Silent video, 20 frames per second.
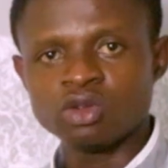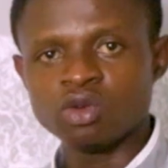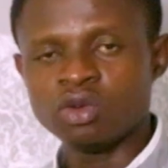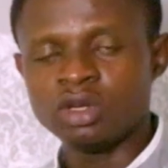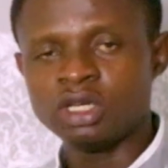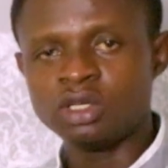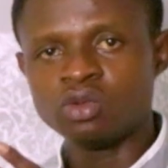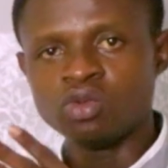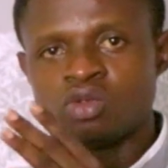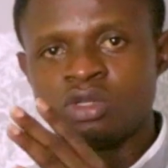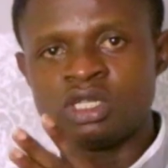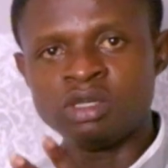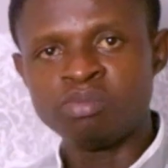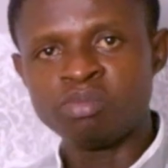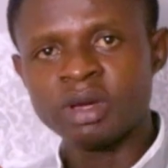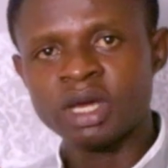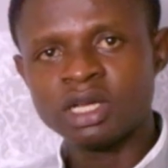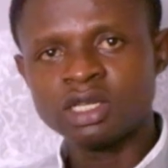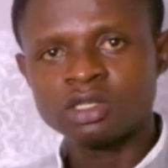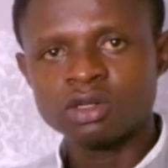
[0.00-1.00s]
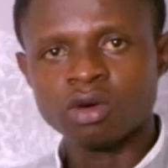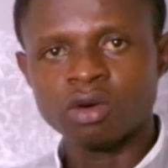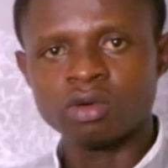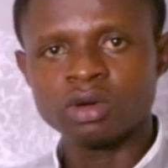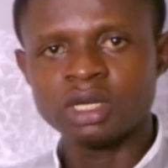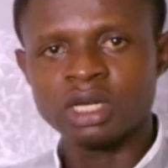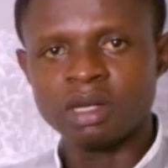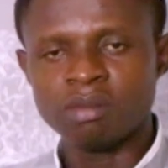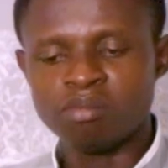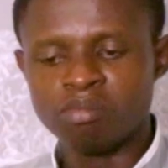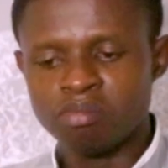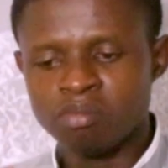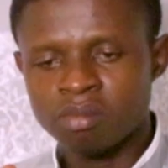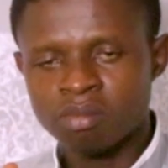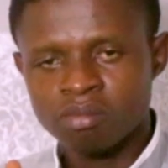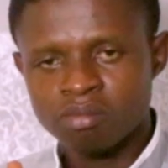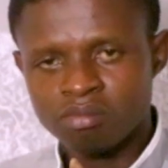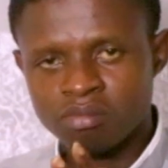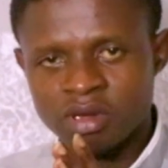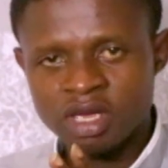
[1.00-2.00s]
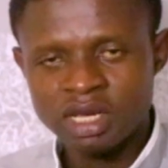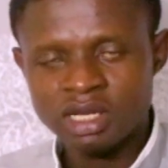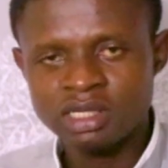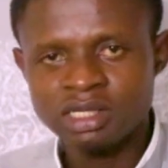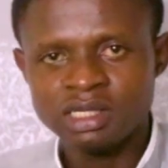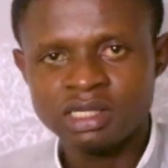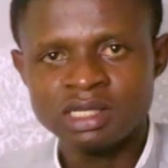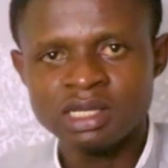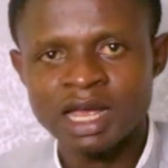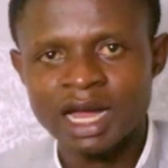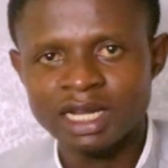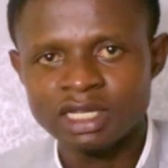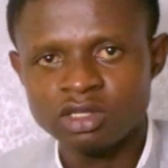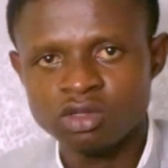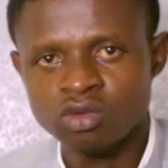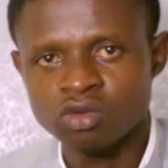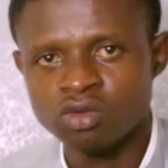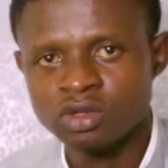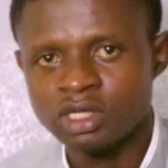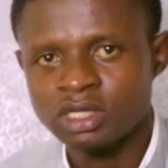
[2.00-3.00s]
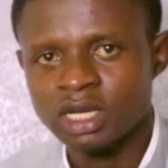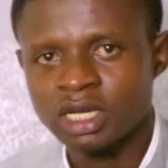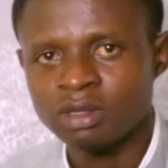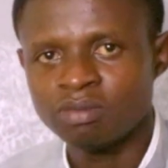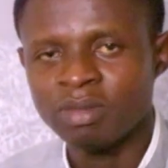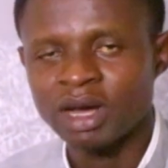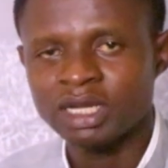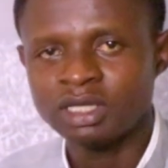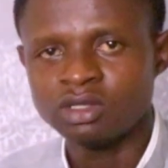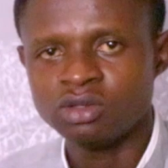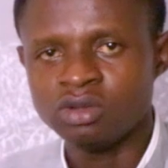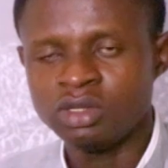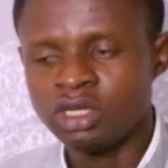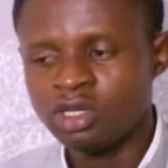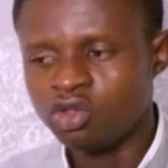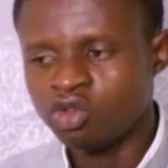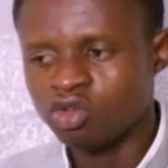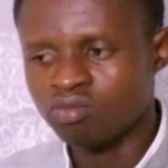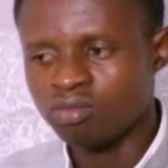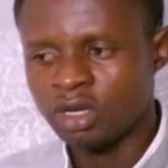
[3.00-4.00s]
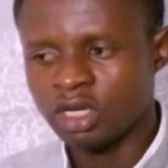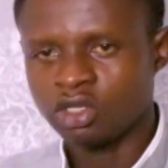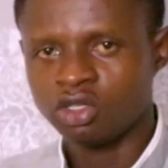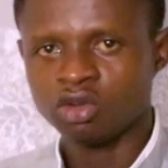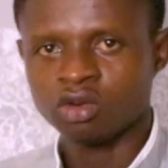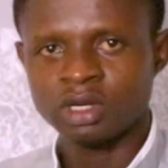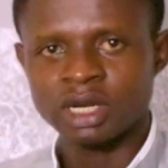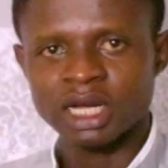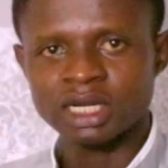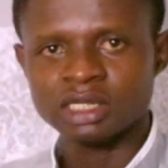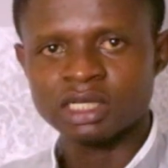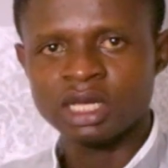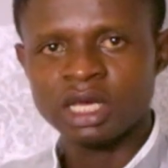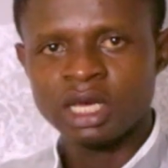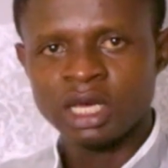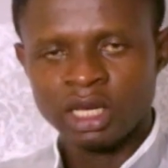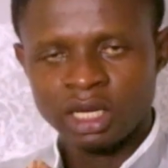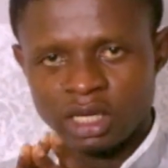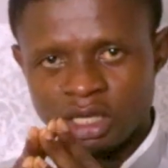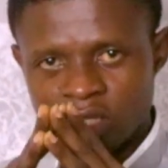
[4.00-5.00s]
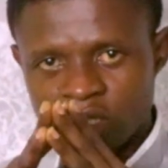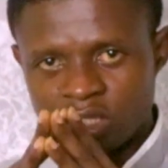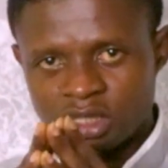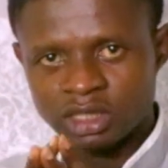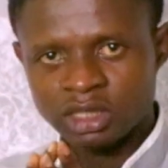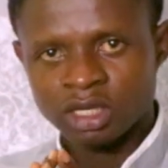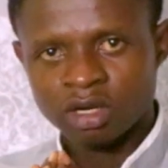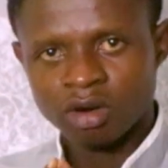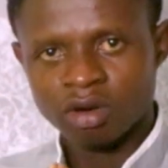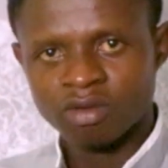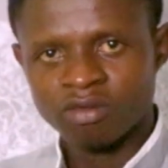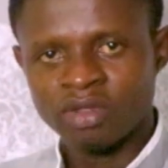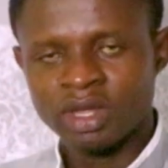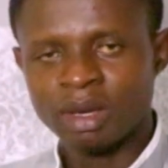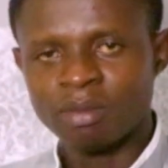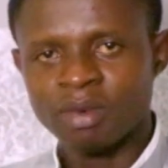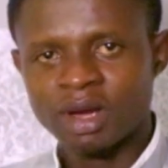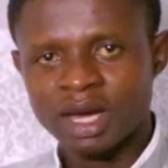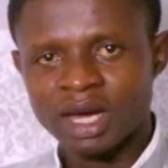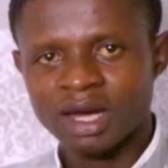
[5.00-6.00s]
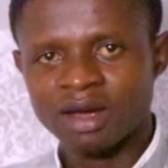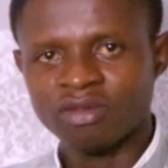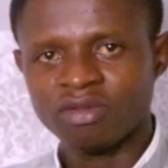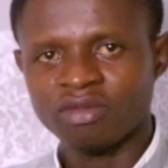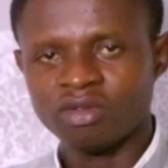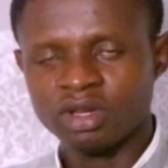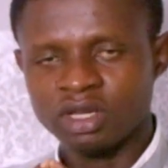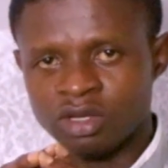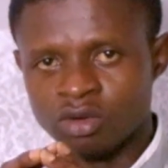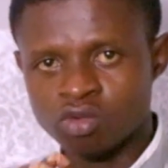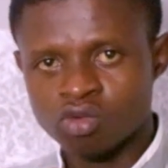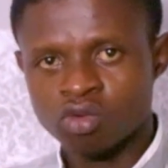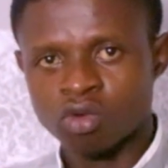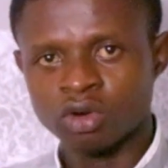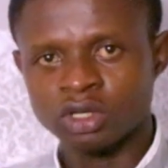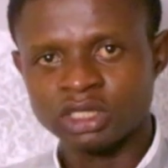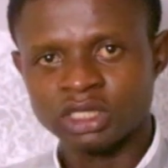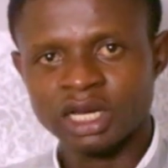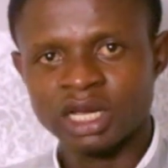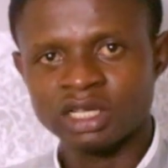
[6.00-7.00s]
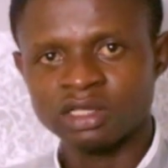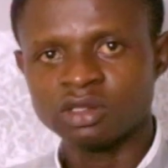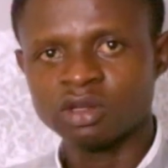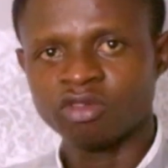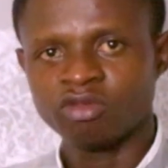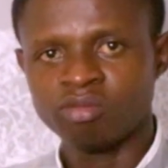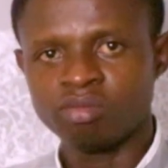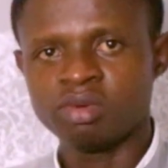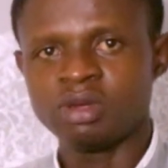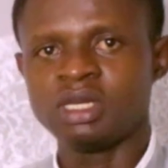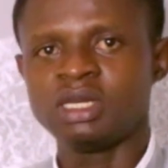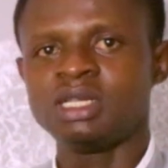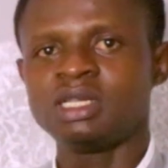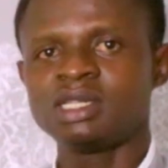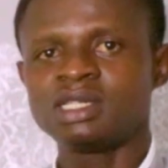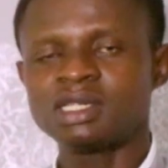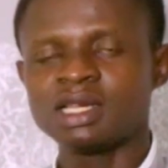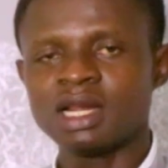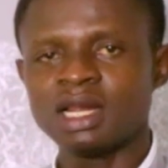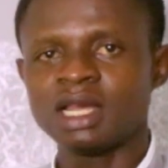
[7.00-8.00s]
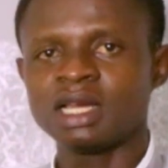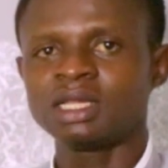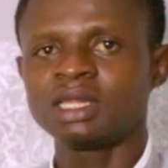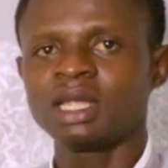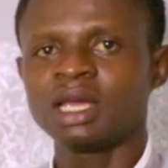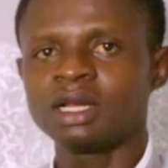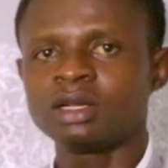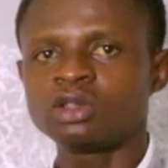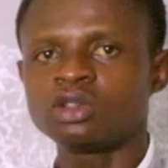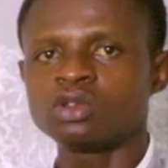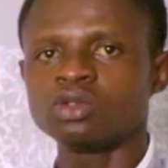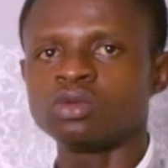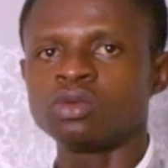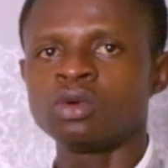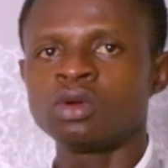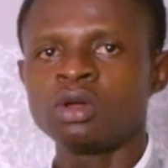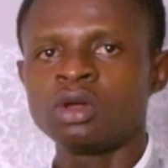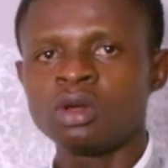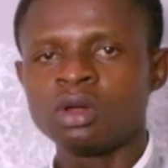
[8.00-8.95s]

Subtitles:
So it will depend on the basis that you set, but you need to make sure that each of them have equal chance of being selected to